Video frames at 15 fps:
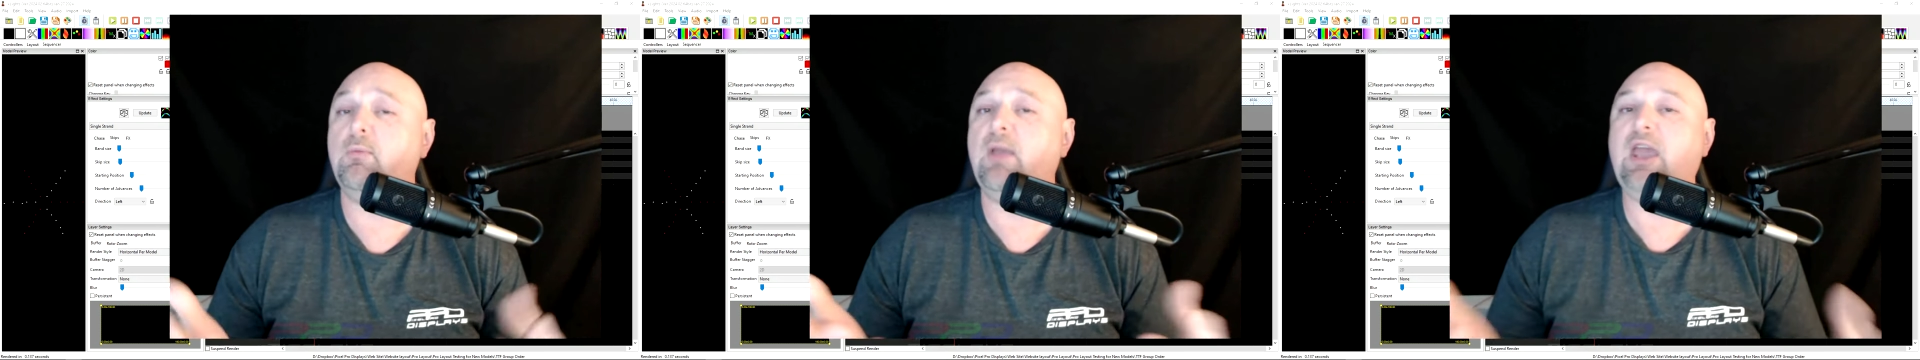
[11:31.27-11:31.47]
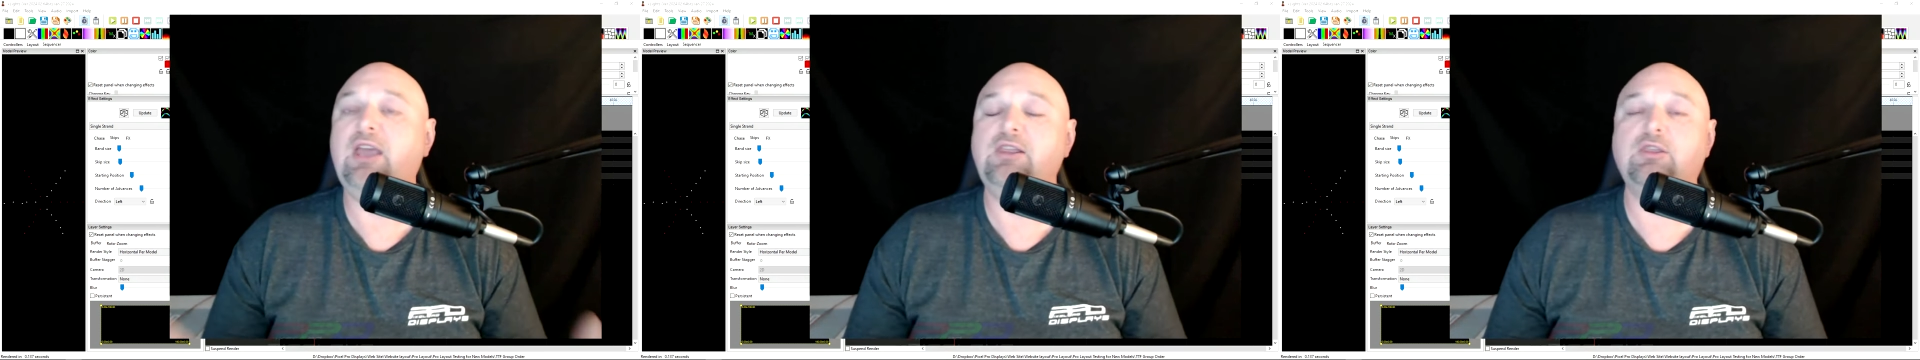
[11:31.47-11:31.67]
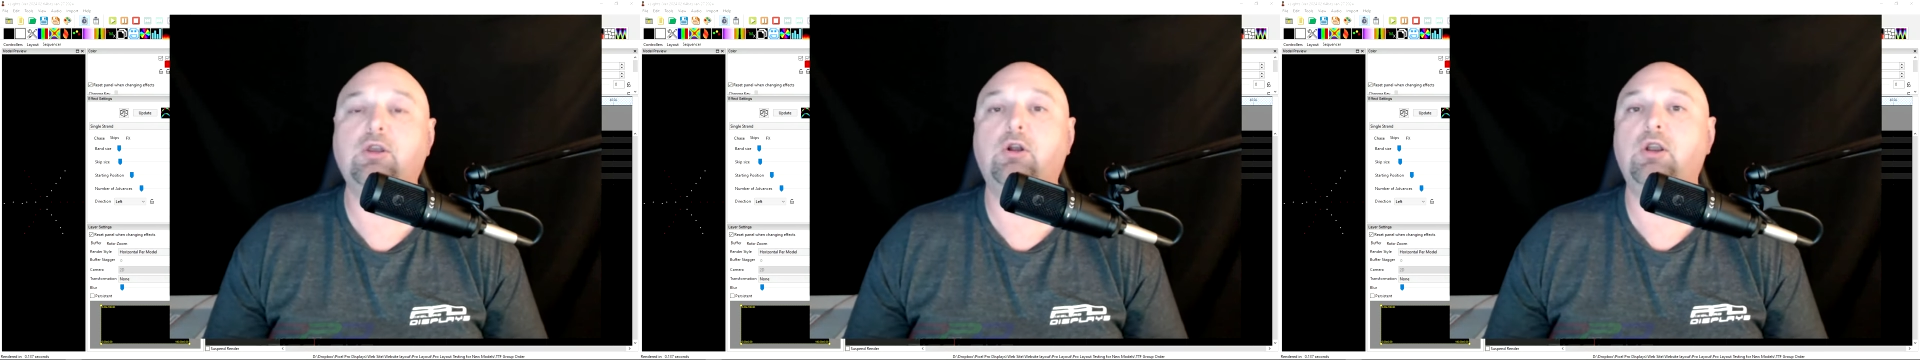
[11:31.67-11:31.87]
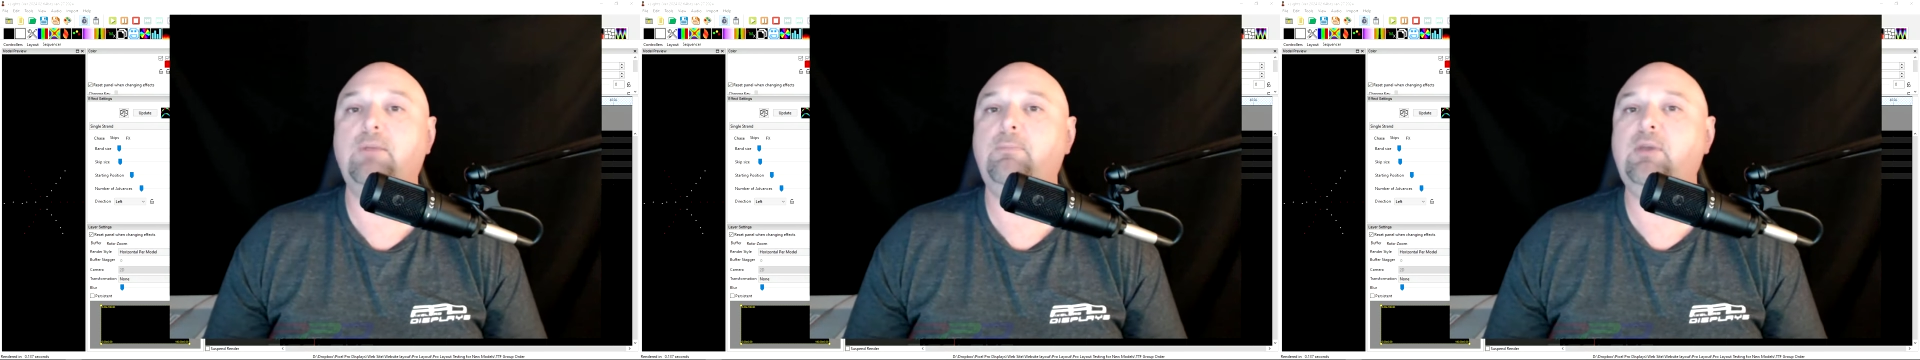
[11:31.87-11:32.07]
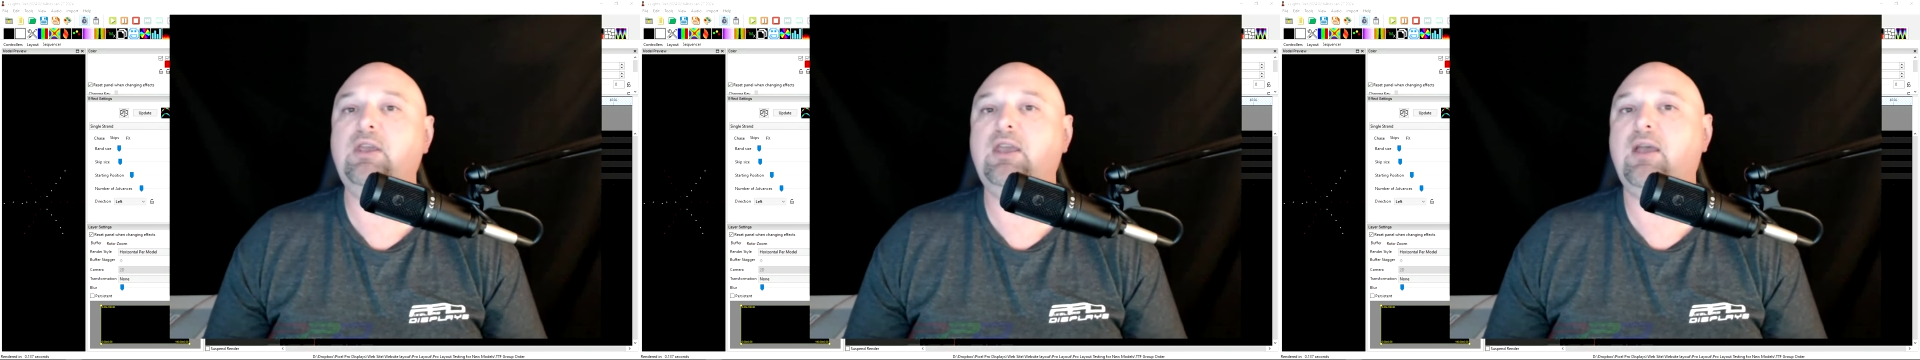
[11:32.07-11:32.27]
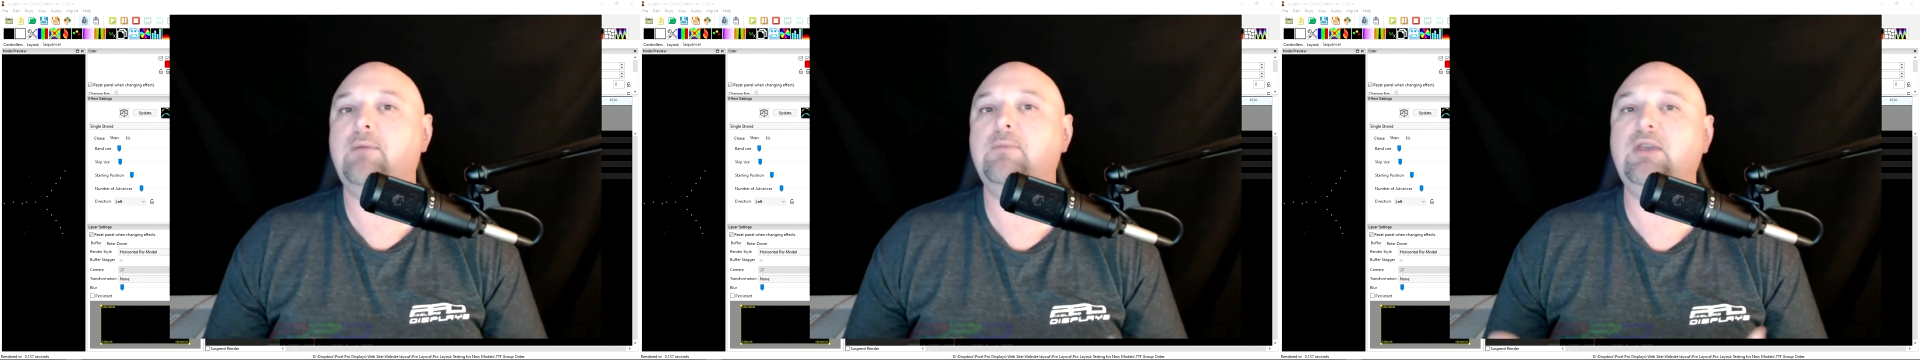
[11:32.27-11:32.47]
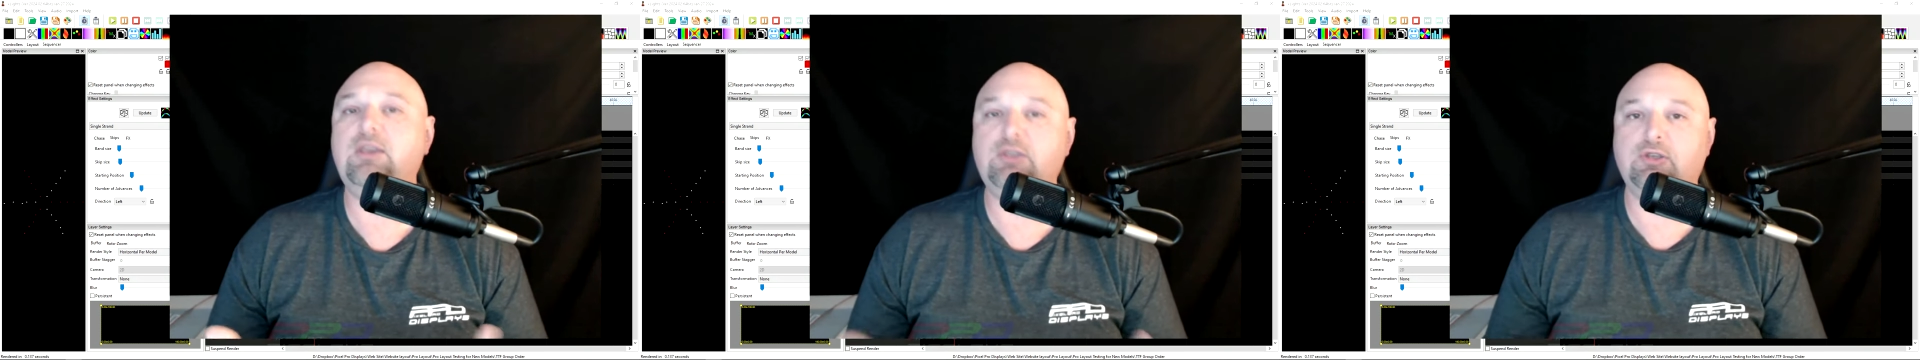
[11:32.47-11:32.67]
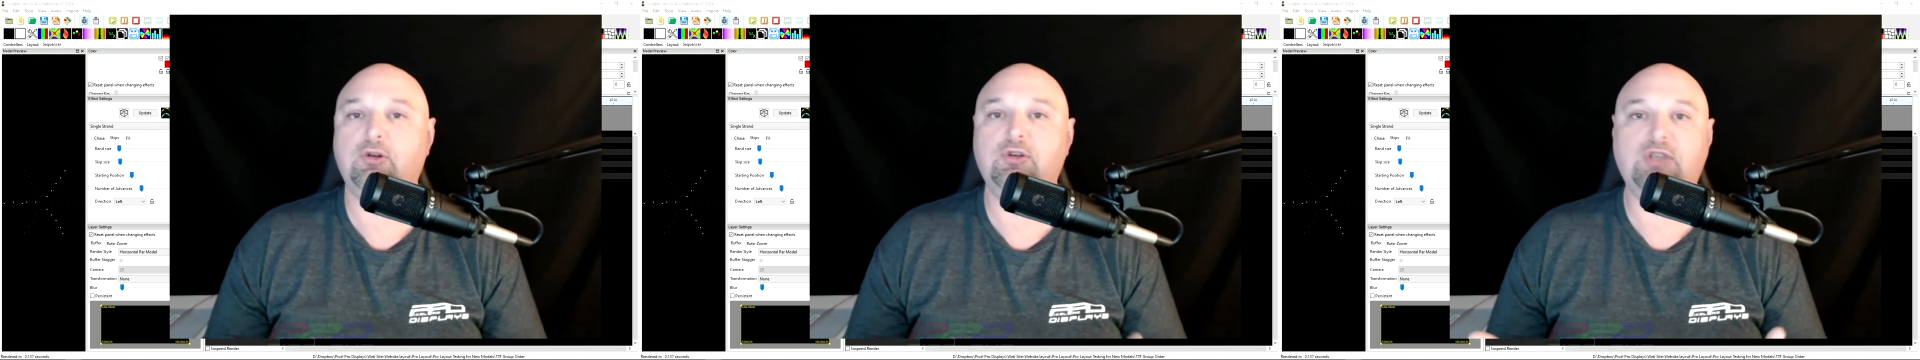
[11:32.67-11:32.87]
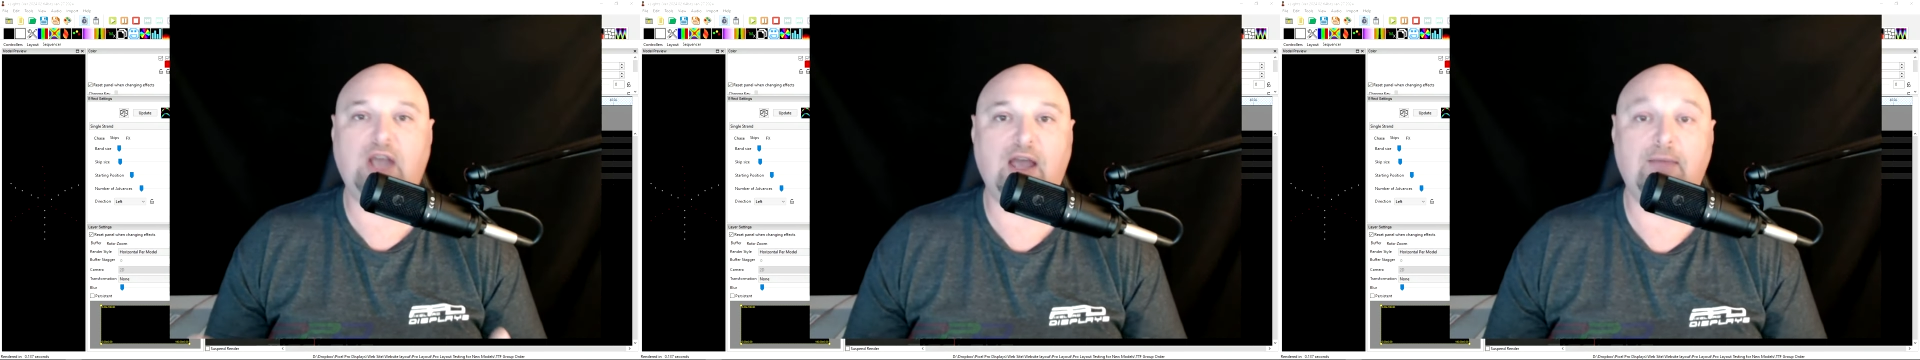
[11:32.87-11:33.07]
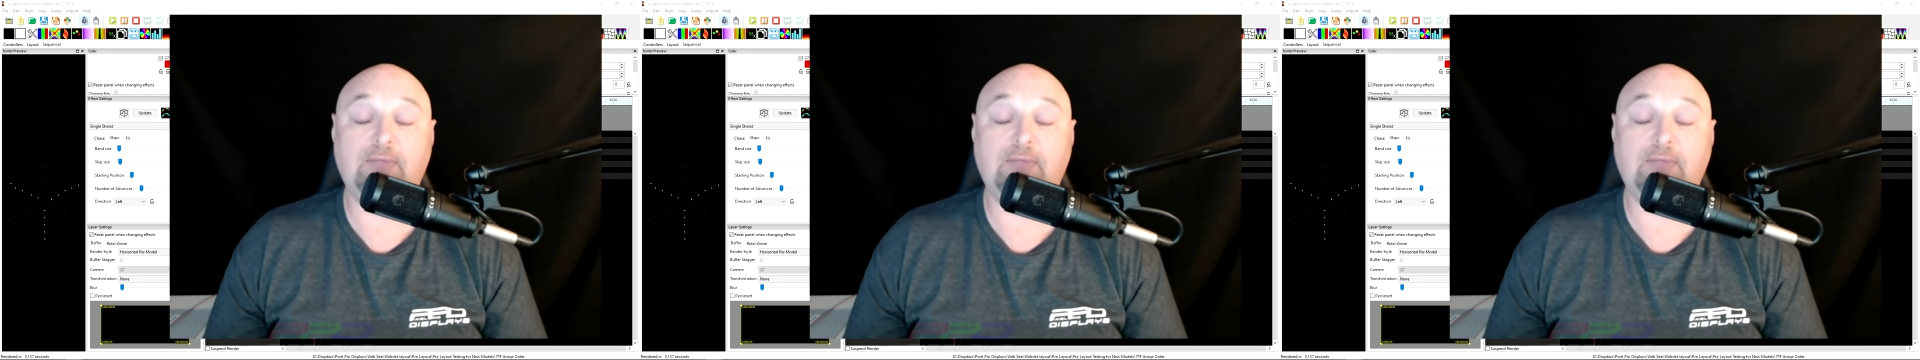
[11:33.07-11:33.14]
eight thirty p m Eastern time,